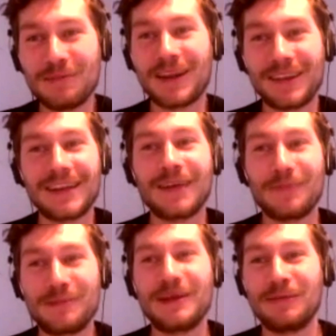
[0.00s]
But I think that
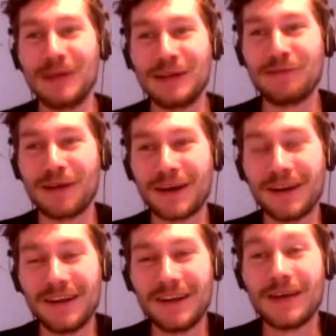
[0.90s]
would be a really fun
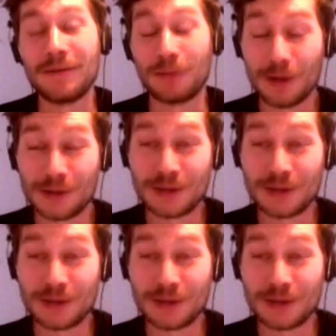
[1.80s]
but also